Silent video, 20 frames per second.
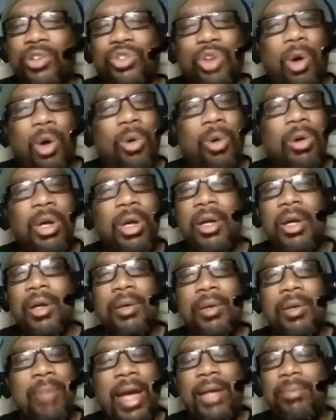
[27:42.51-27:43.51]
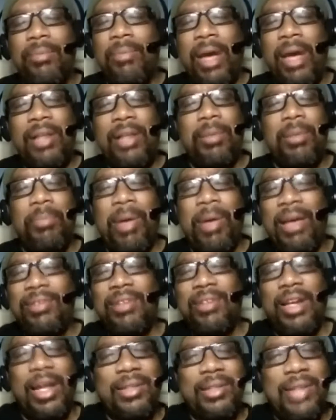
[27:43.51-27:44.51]
So make the best
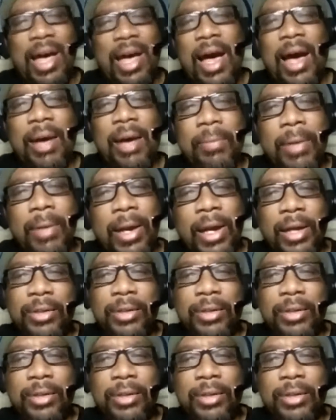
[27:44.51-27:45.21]
of that time, man.